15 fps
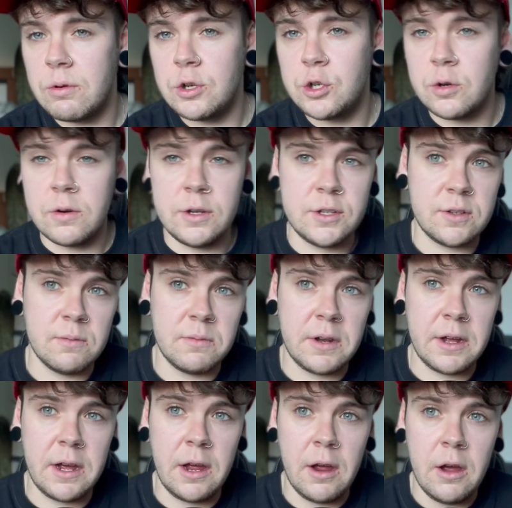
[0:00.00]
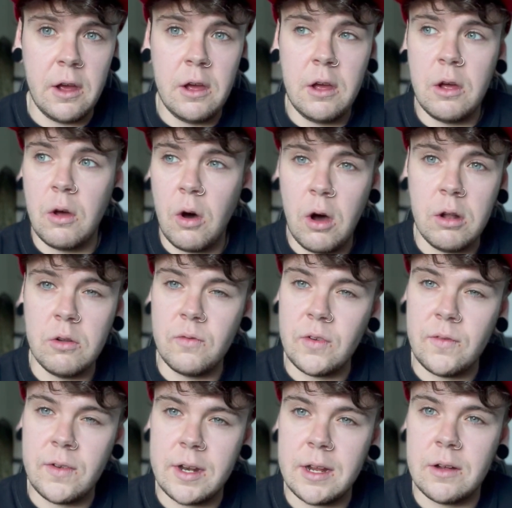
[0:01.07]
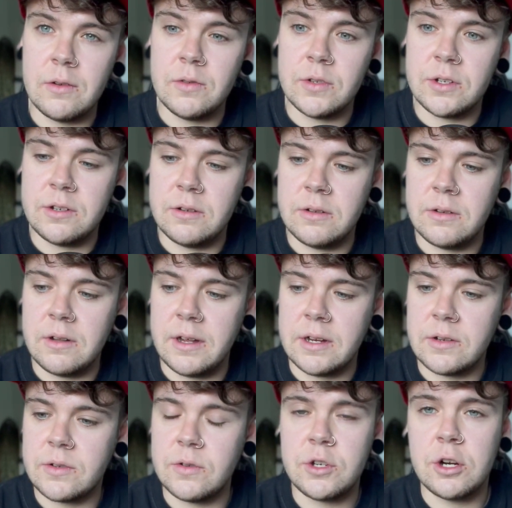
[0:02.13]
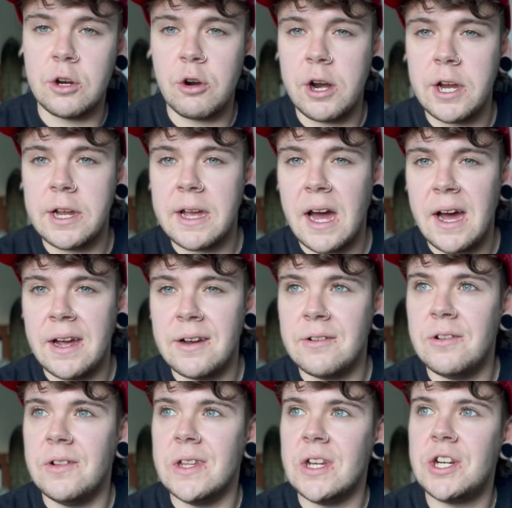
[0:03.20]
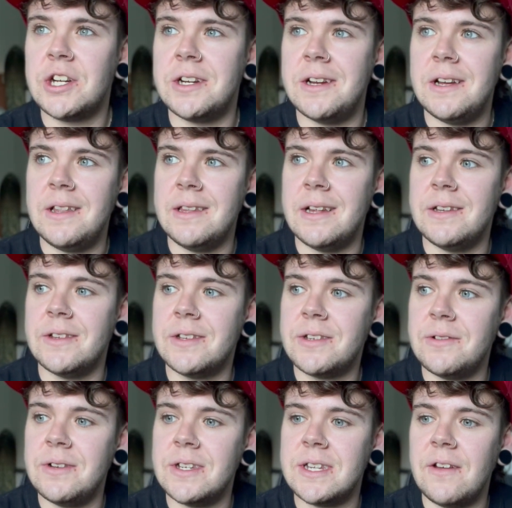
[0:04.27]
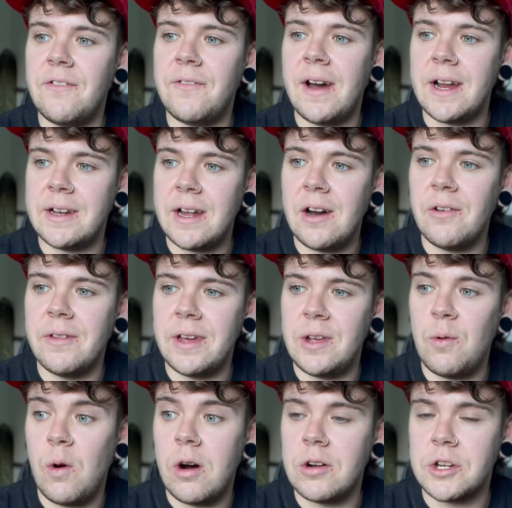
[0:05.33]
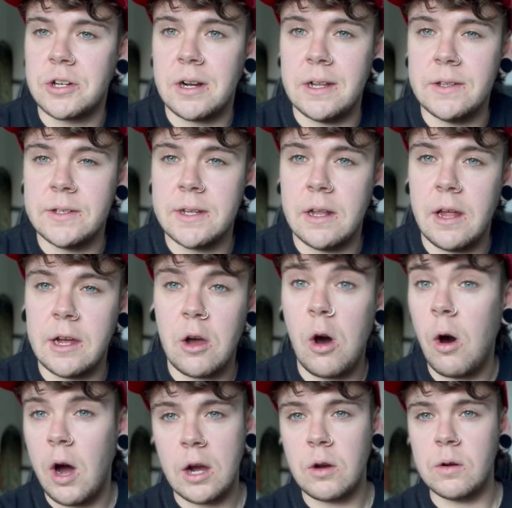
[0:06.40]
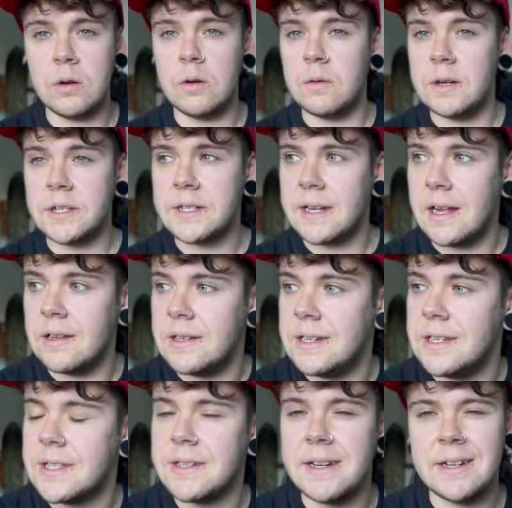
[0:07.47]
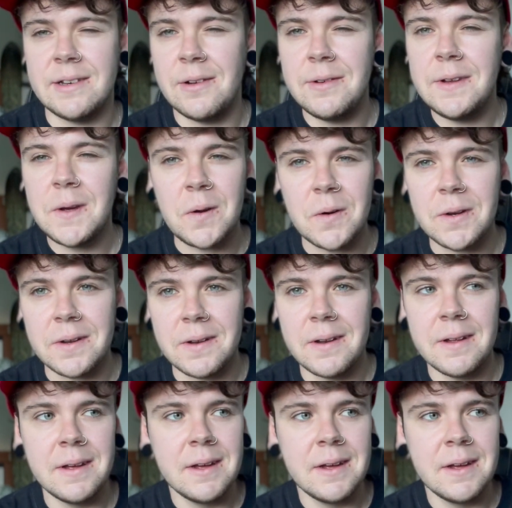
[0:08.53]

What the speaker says: a joint someday, oh, I love your videos, you're like such a great guy and all this shit, and then as soon as they find out that you are trans, they're like, oh, I could always tell. And it's like, no, you couldn't.